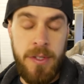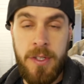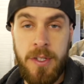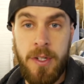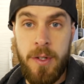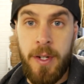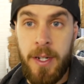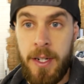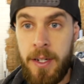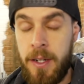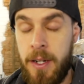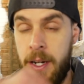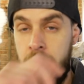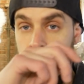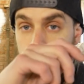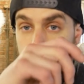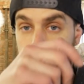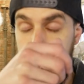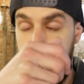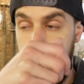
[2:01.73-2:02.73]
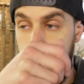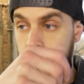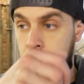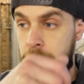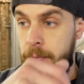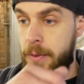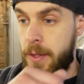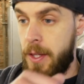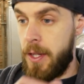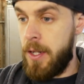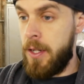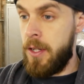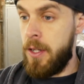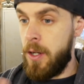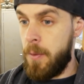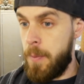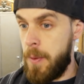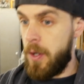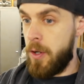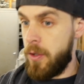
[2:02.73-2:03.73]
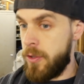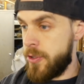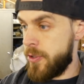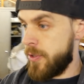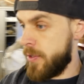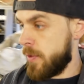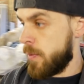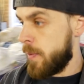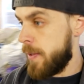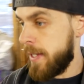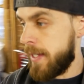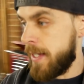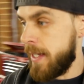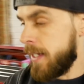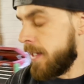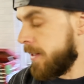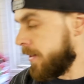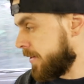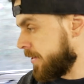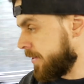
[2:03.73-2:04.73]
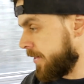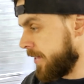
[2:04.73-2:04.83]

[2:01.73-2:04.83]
doing a little bit on during the week is